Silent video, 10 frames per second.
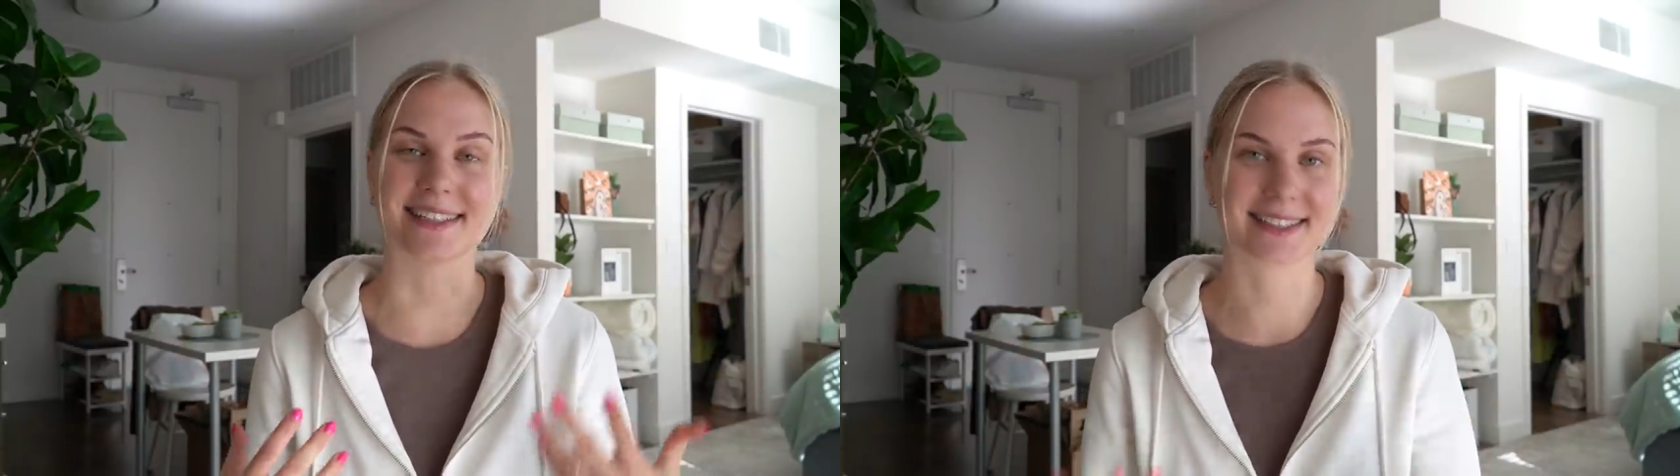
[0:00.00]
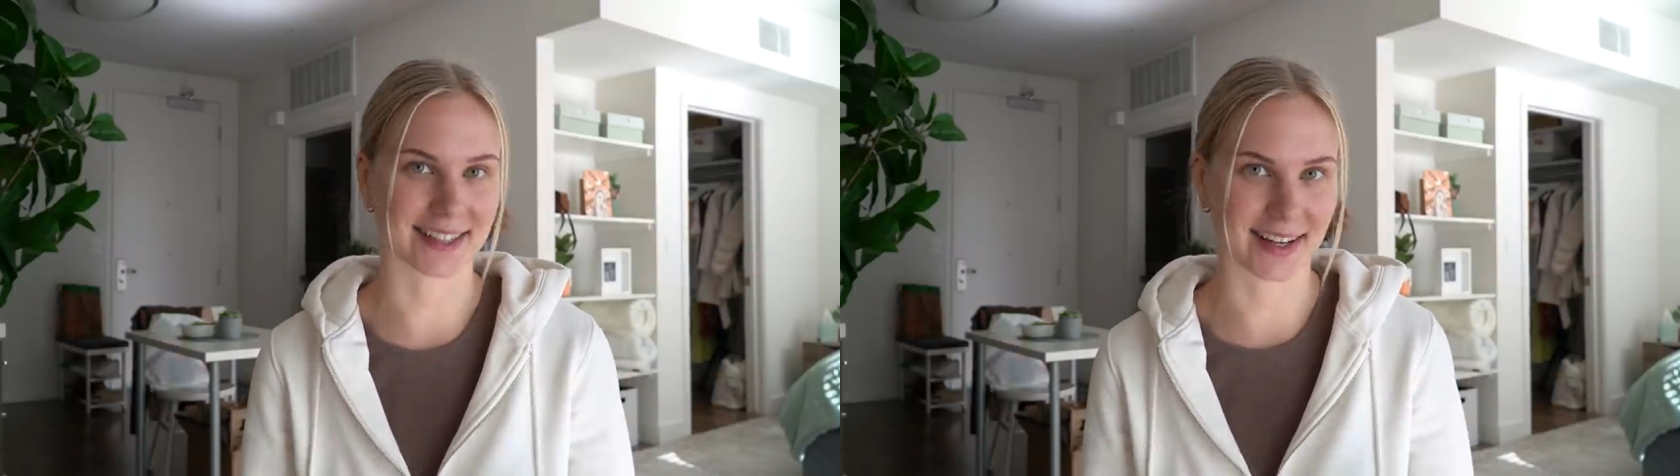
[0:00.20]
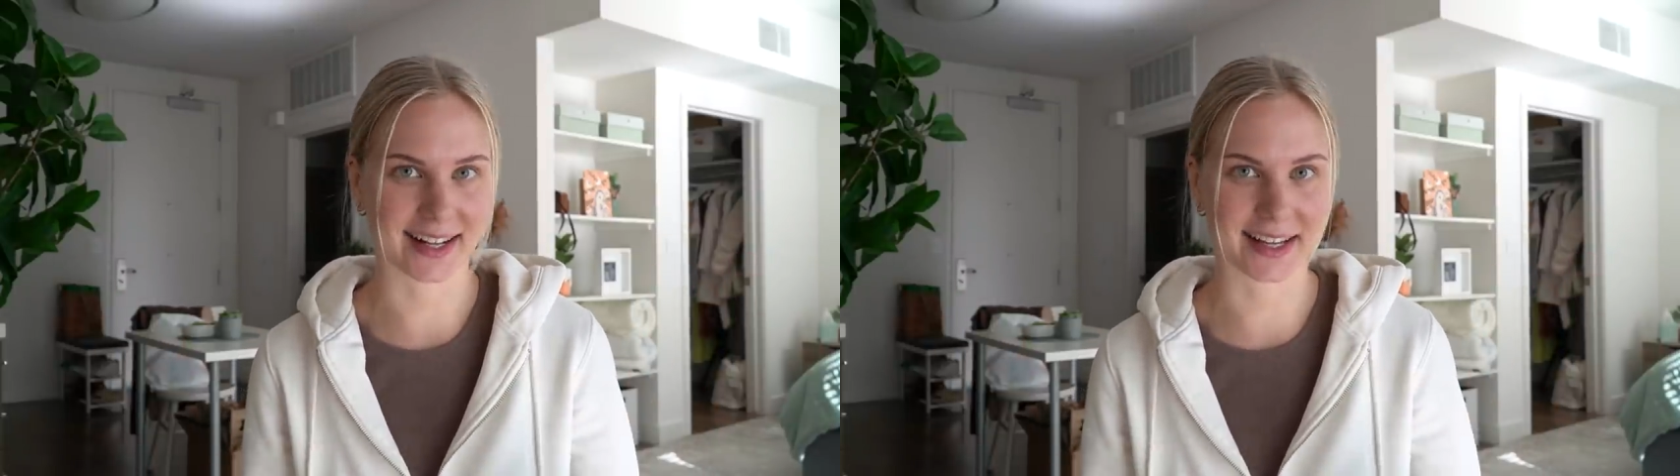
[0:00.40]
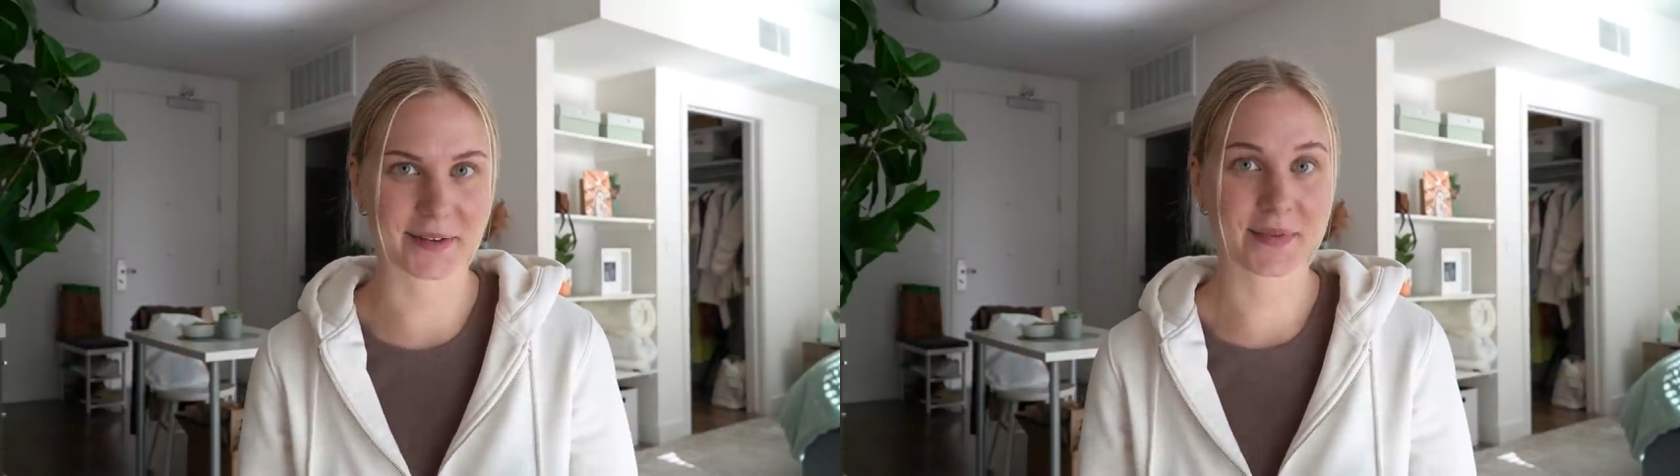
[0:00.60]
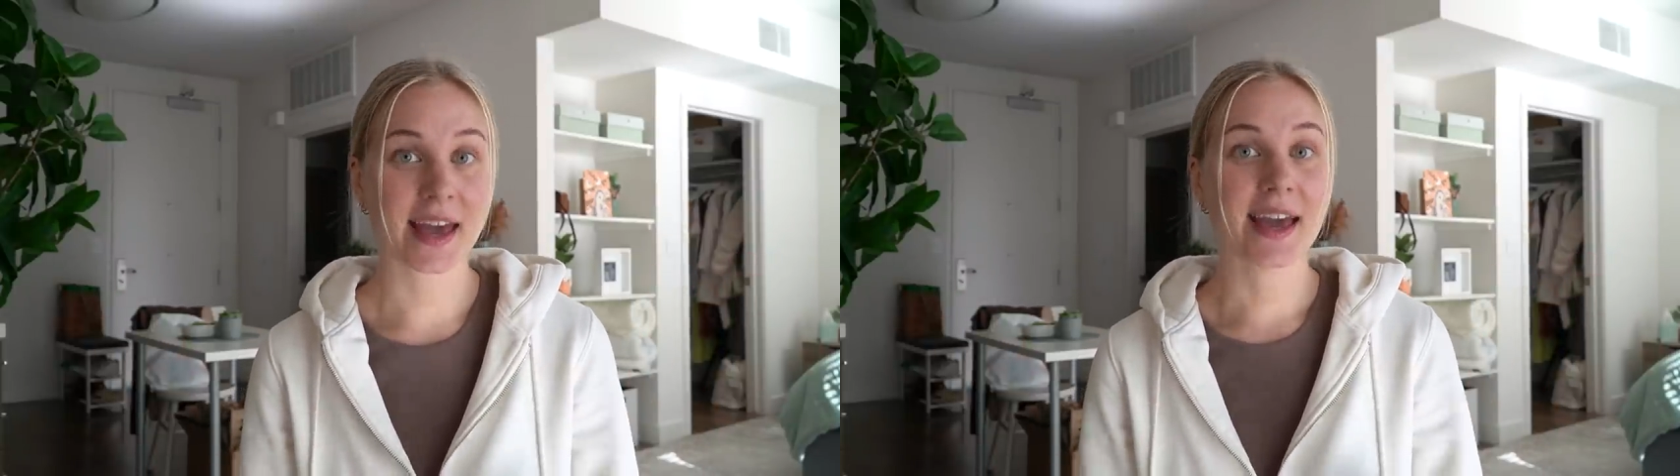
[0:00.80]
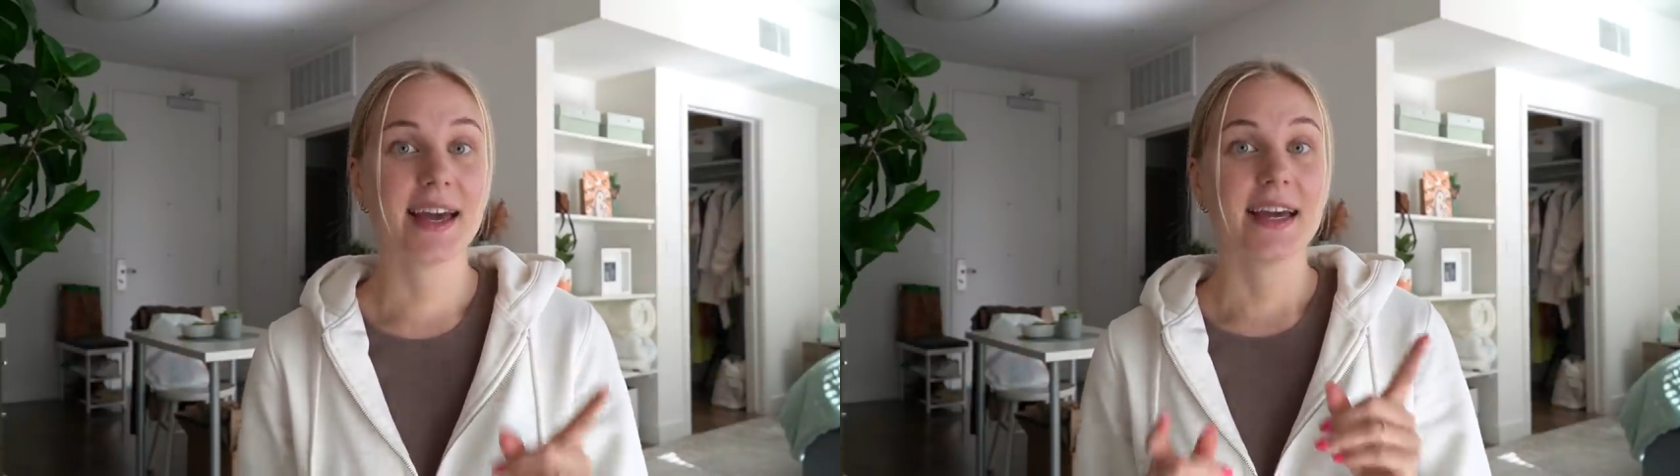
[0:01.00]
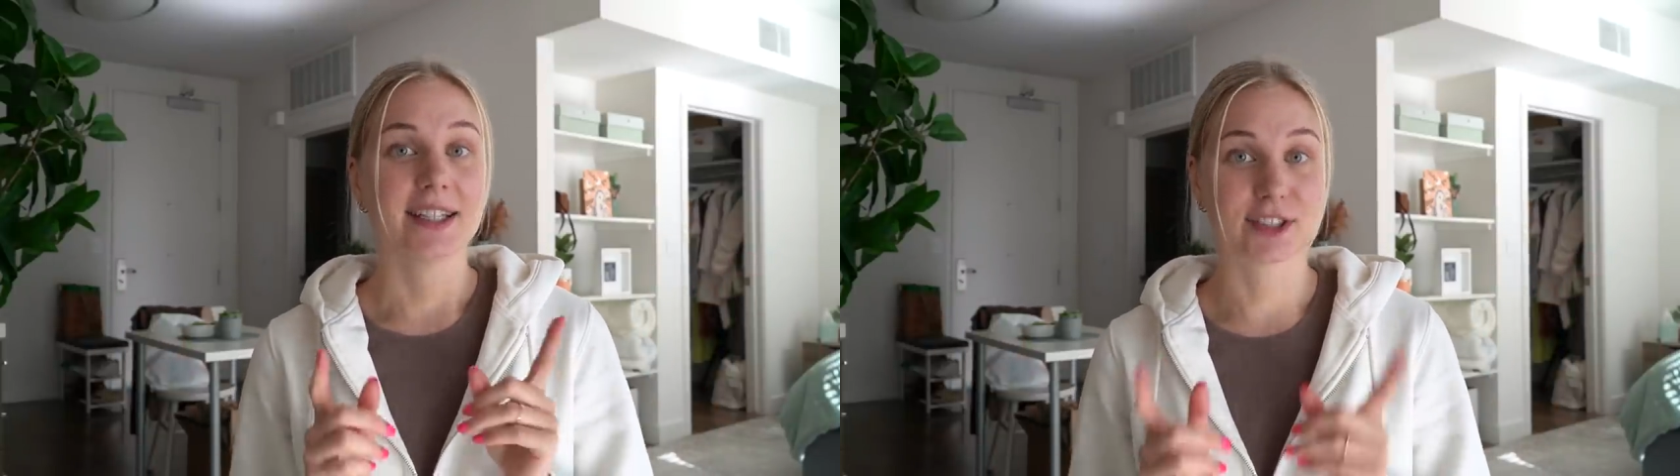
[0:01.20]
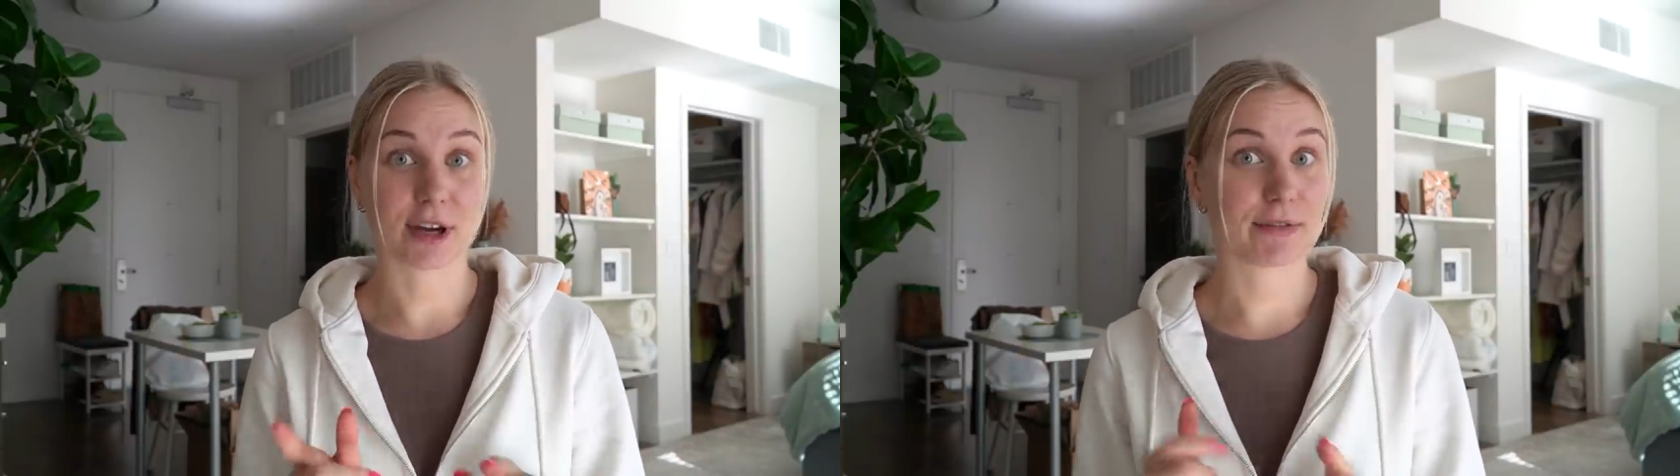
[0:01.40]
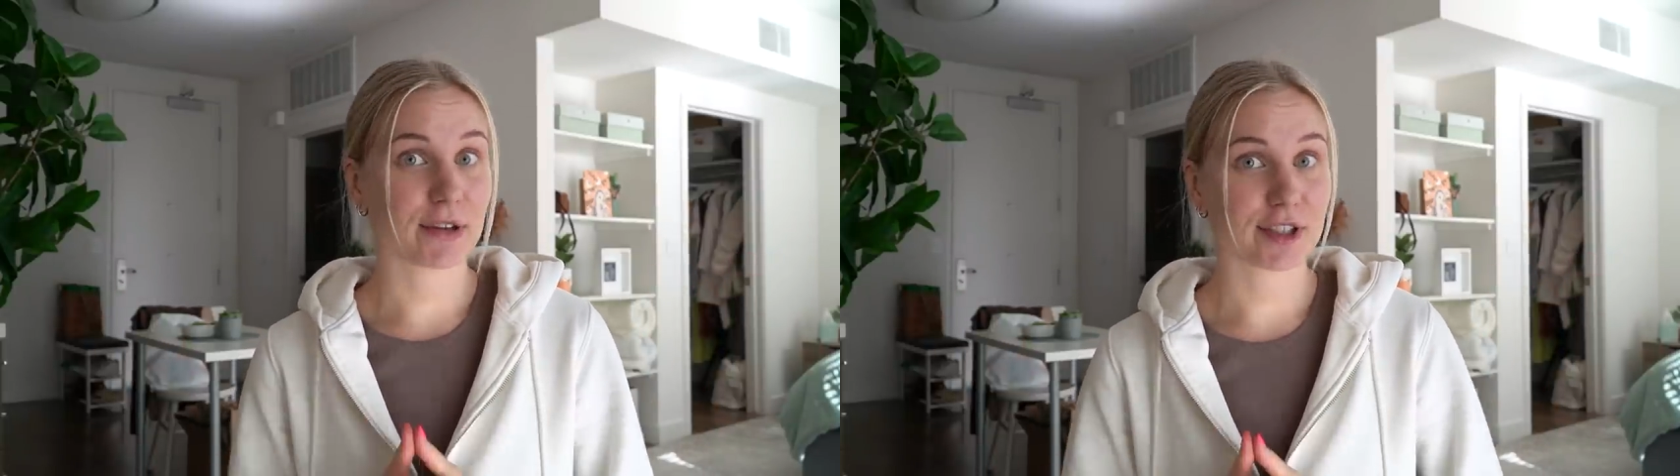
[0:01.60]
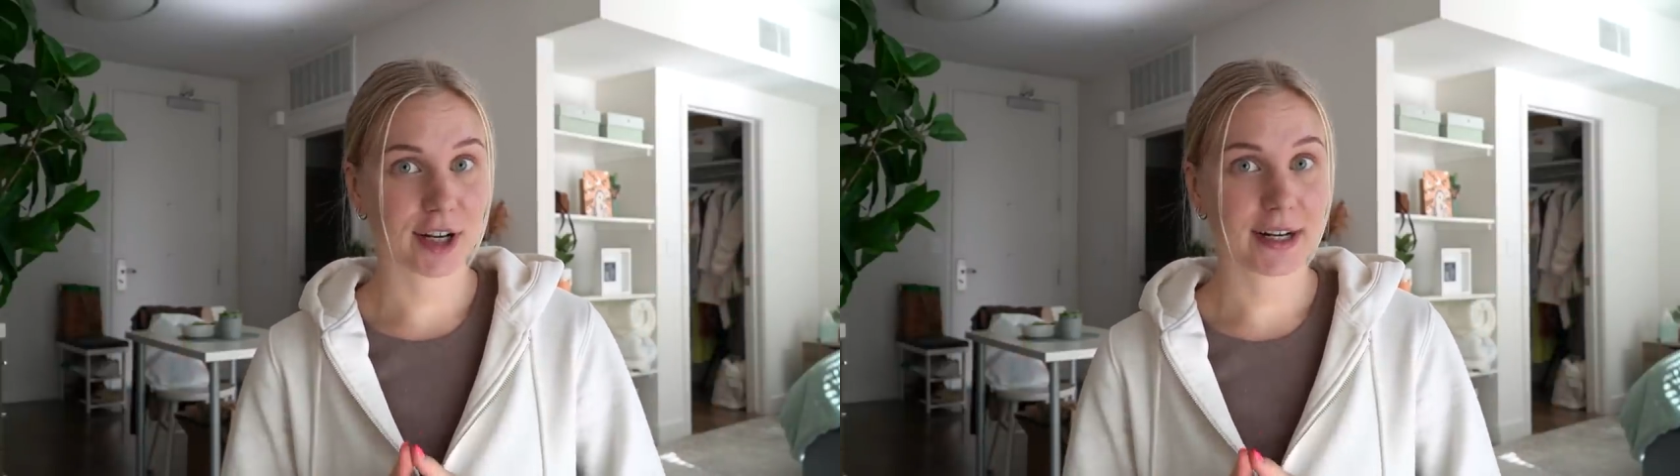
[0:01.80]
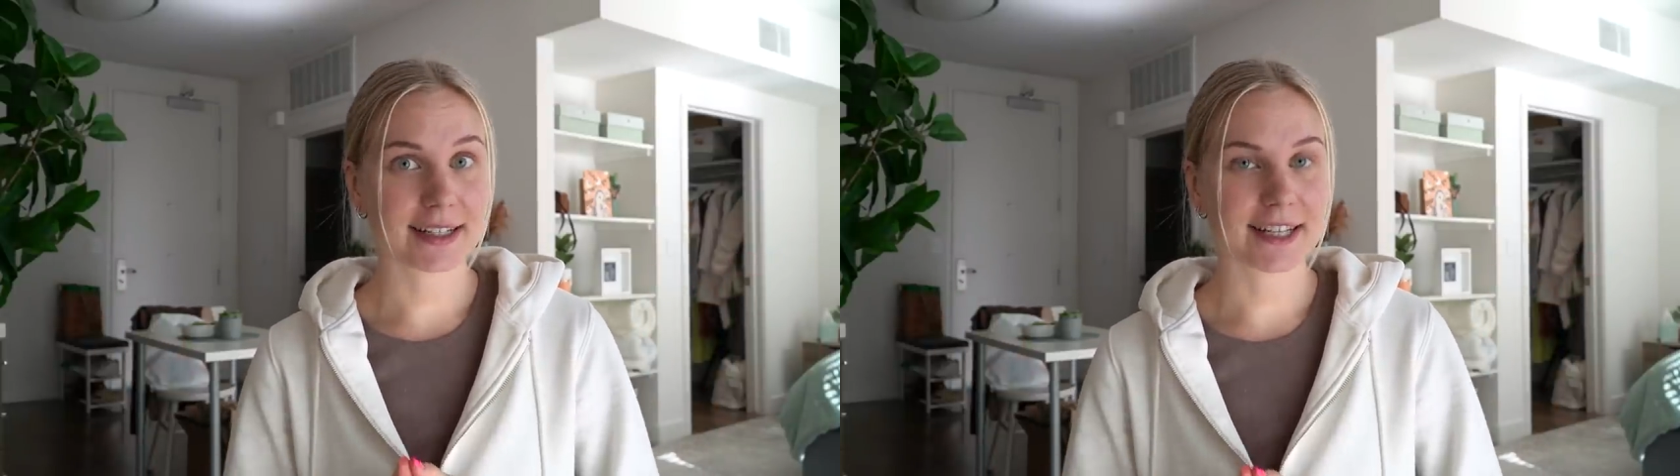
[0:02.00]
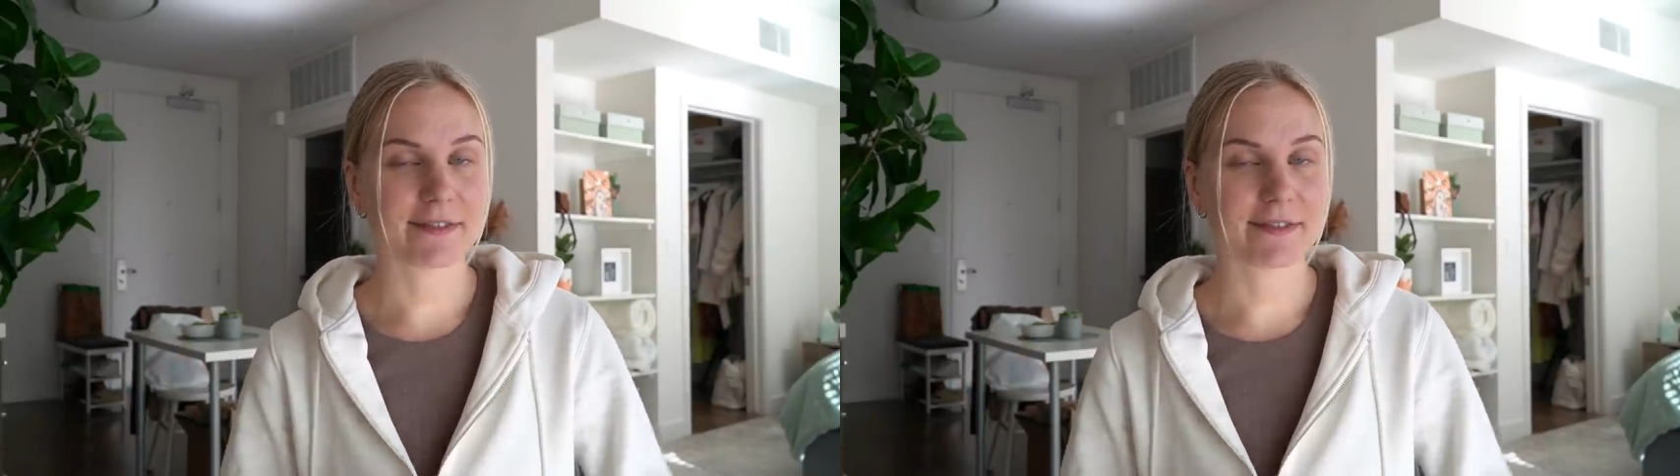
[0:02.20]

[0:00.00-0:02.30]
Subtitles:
exciting. So if you enjoyed it,